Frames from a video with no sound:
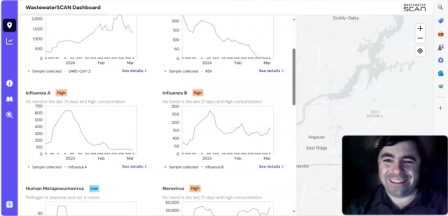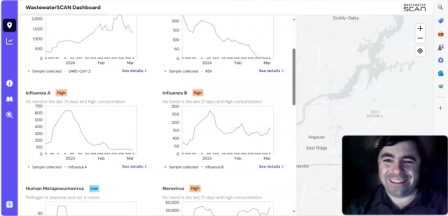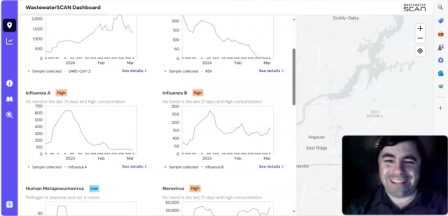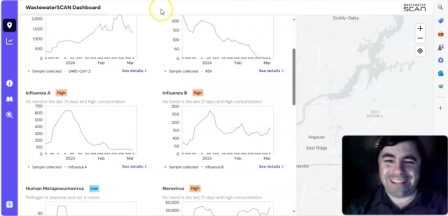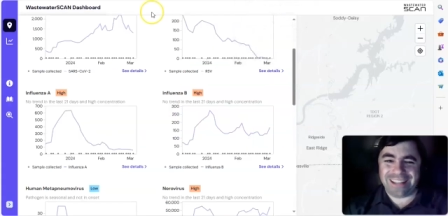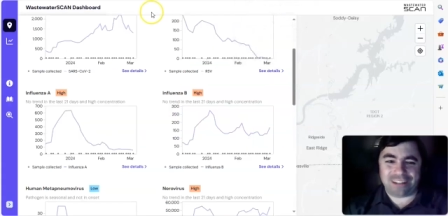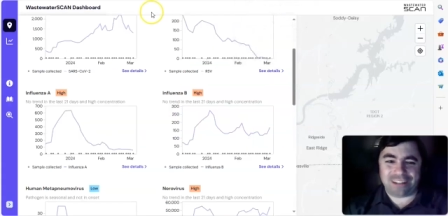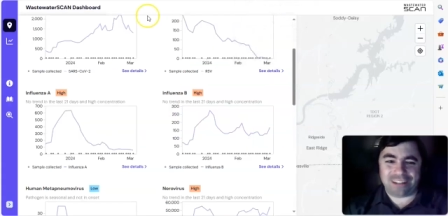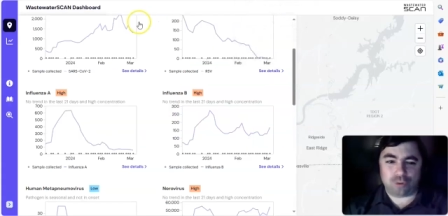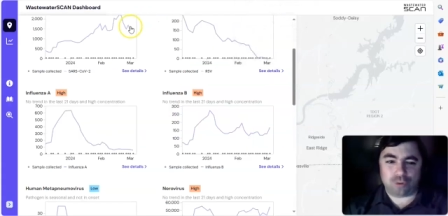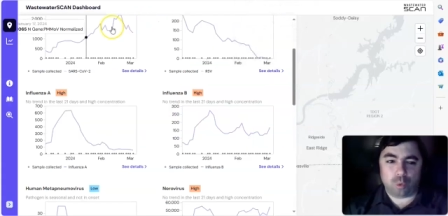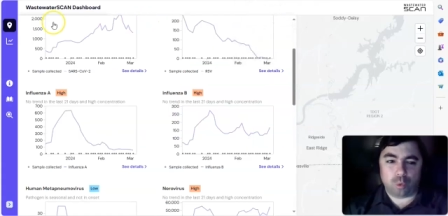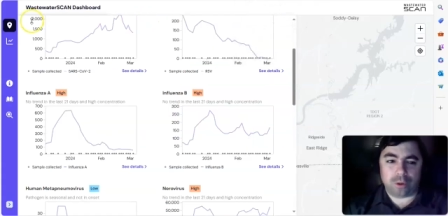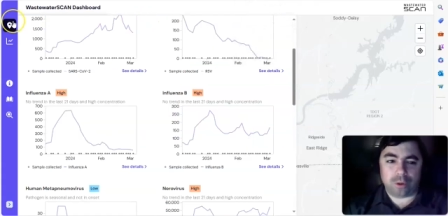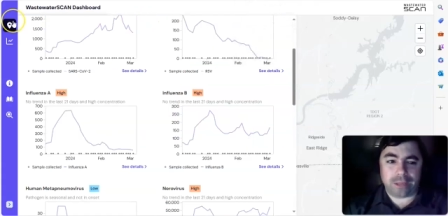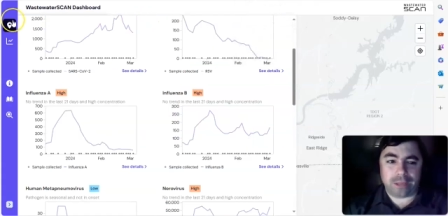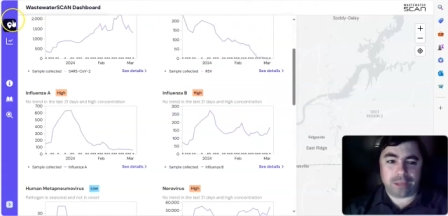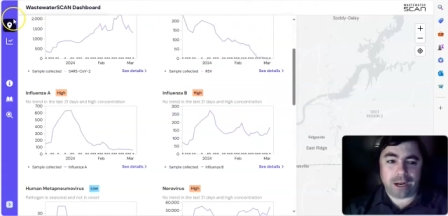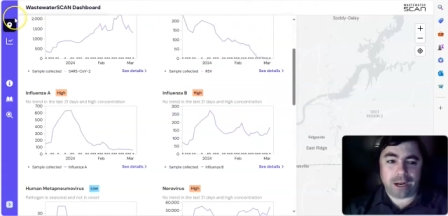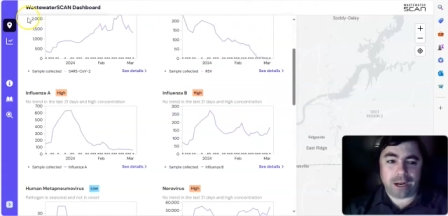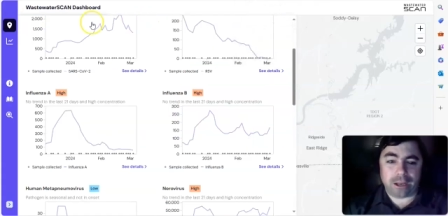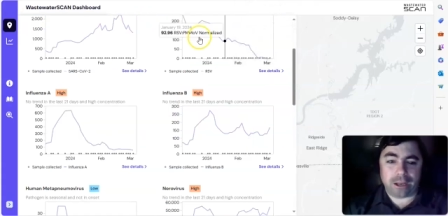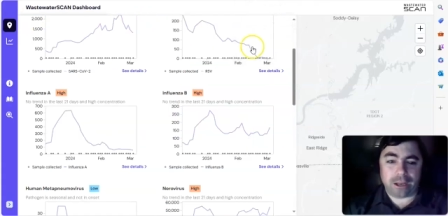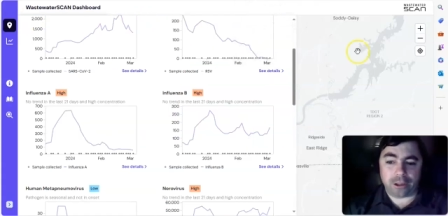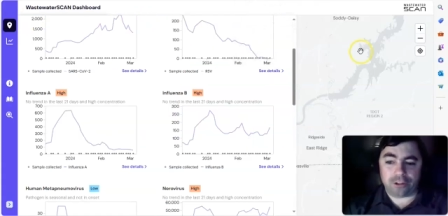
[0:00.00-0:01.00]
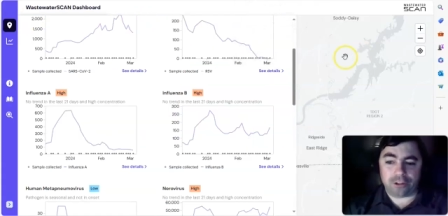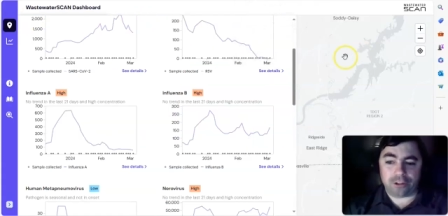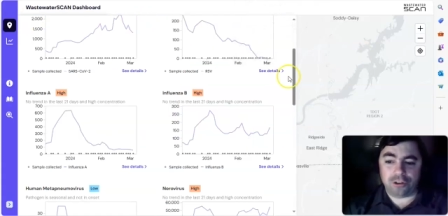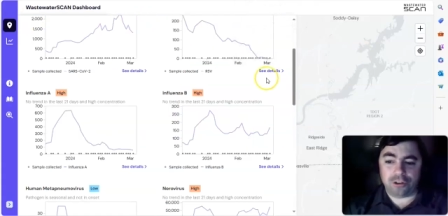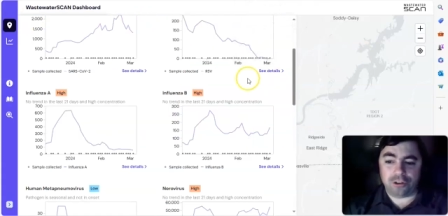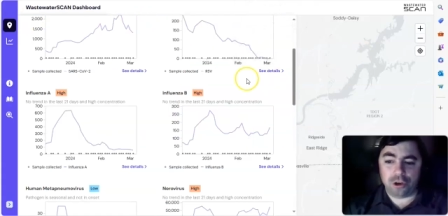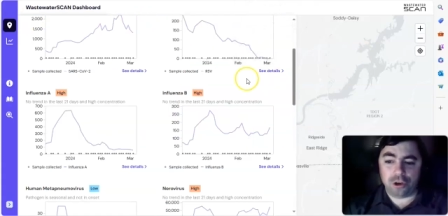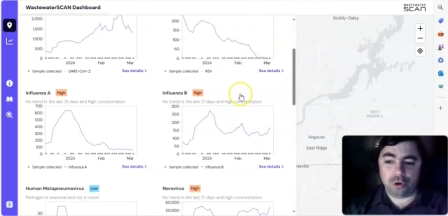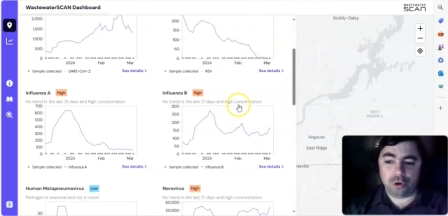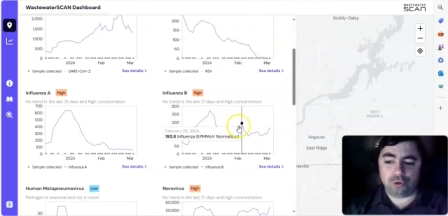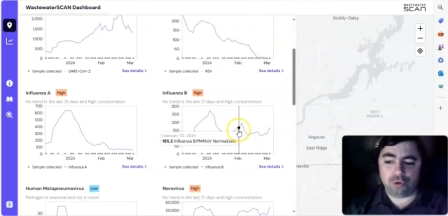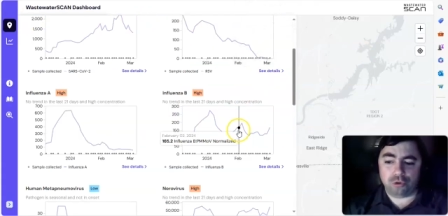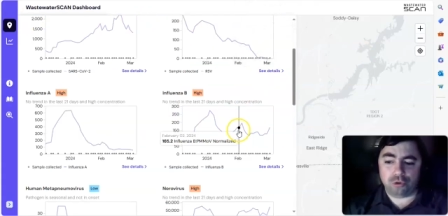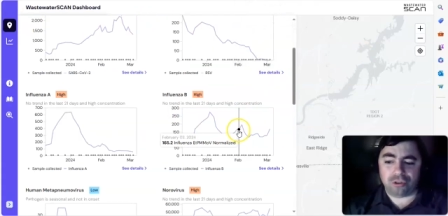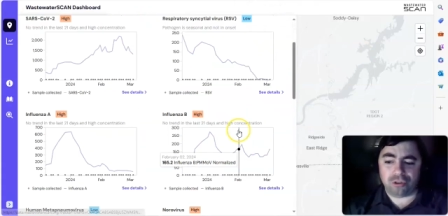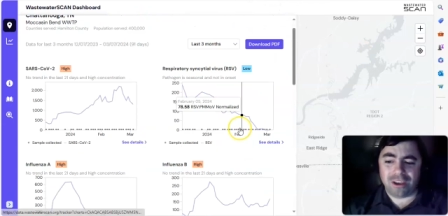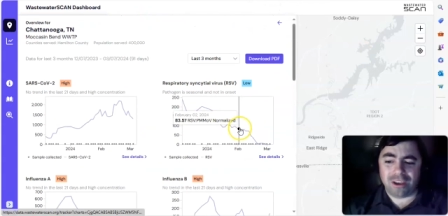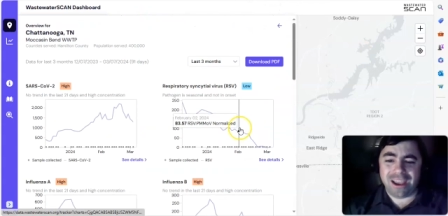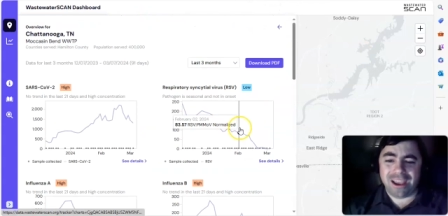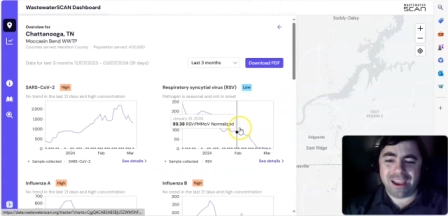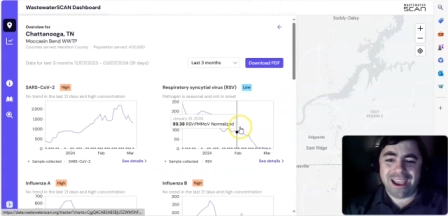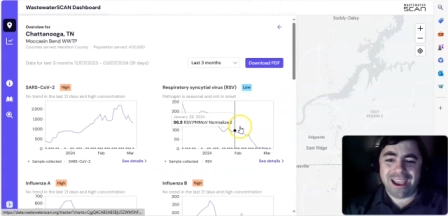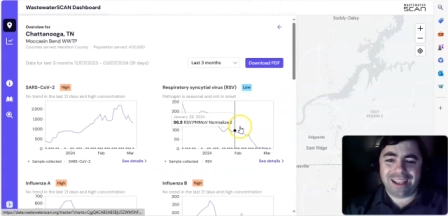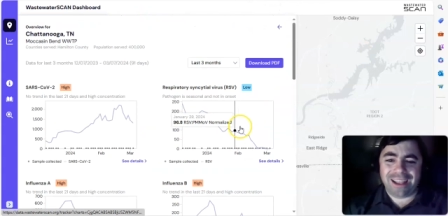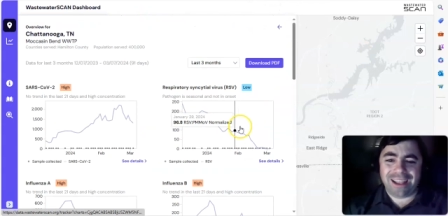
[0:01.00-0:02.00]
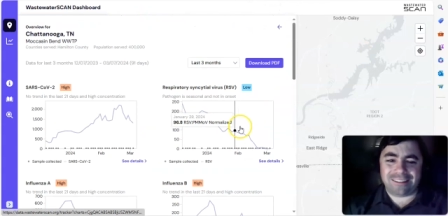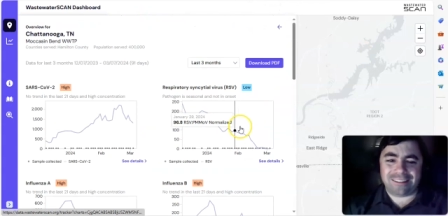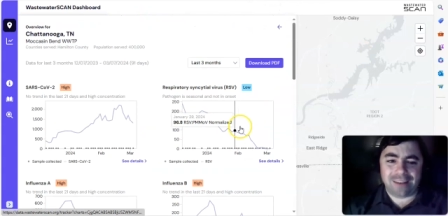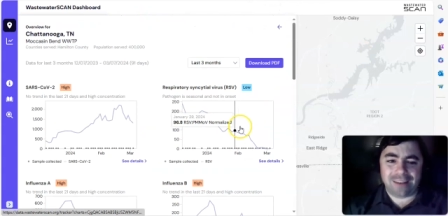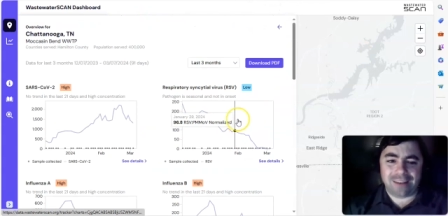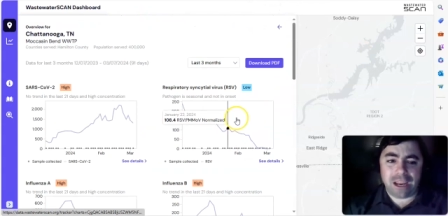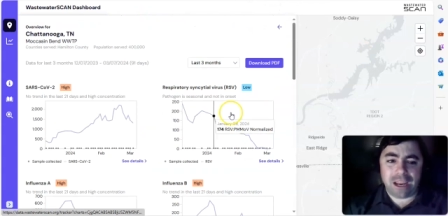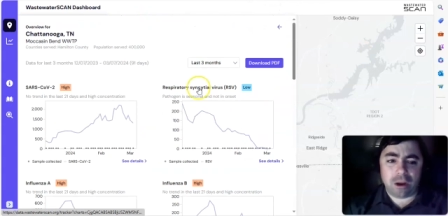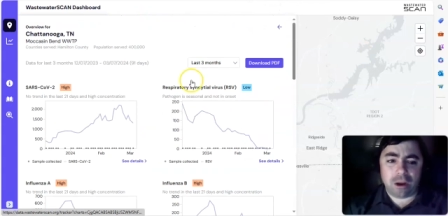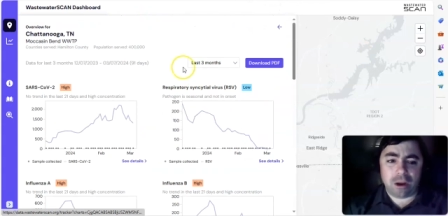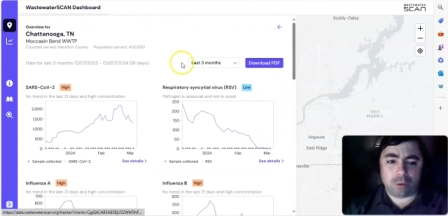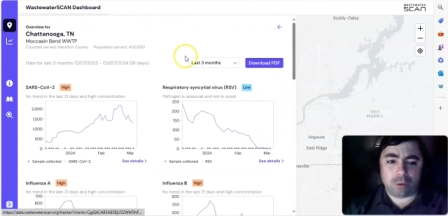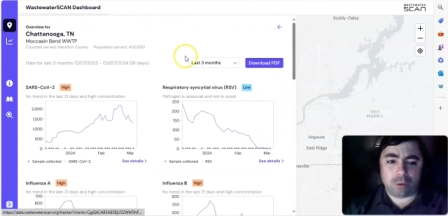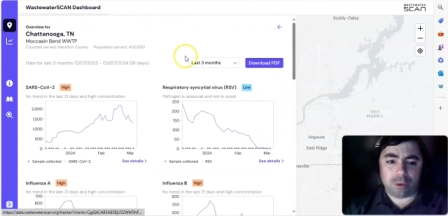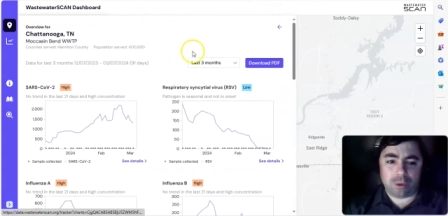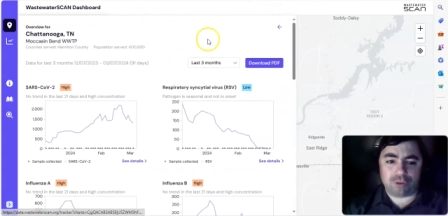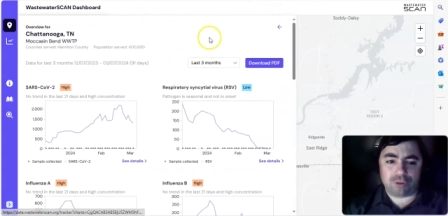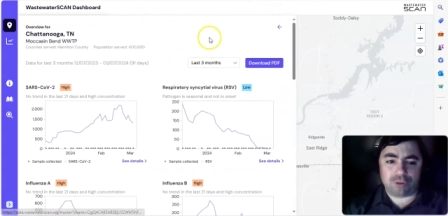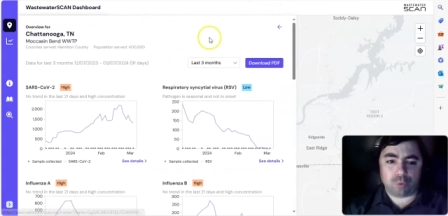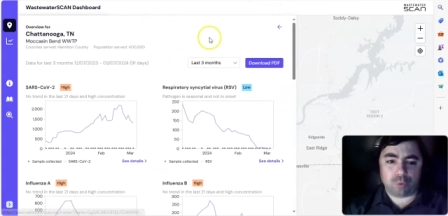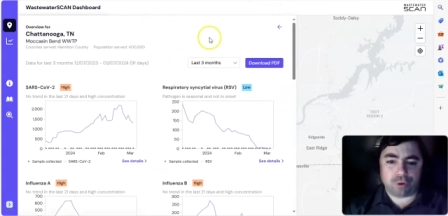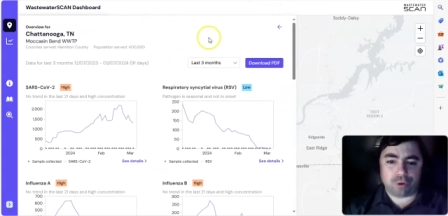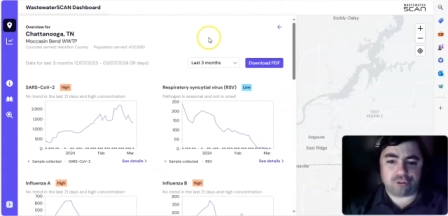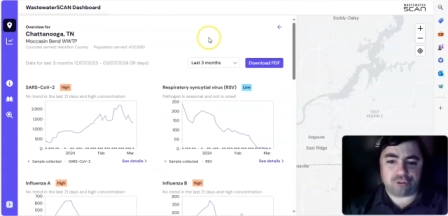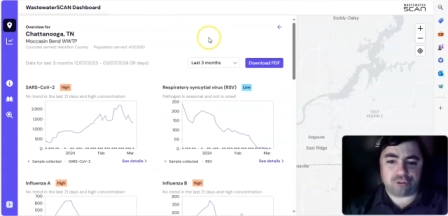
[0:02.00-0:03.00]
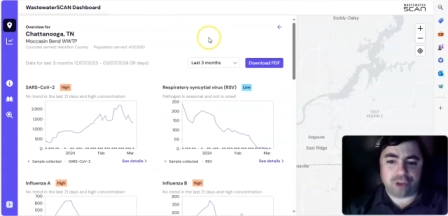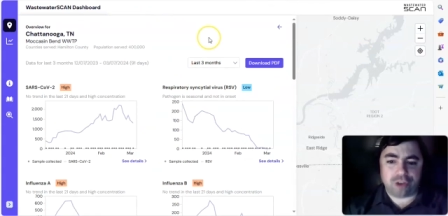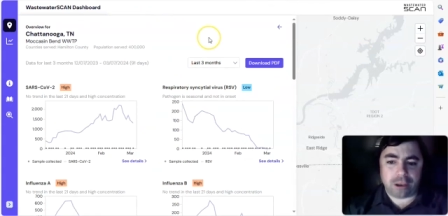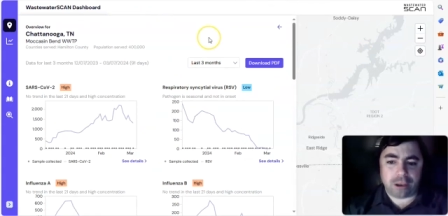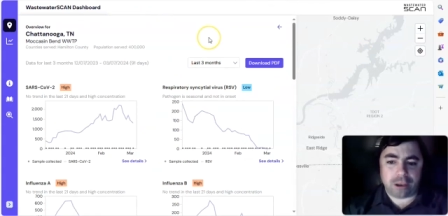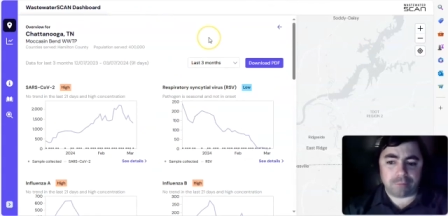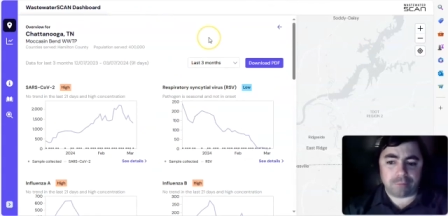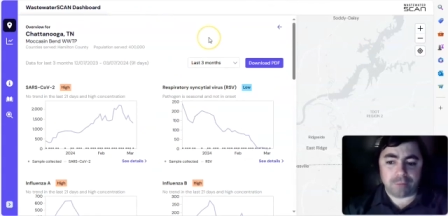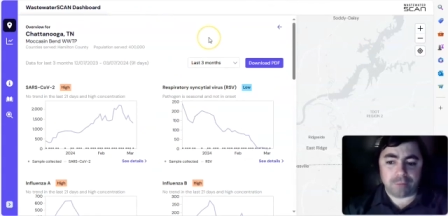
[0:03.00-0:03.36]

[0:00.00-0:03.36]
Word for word: That's the one that I like to use. And today on Wastewater Scan,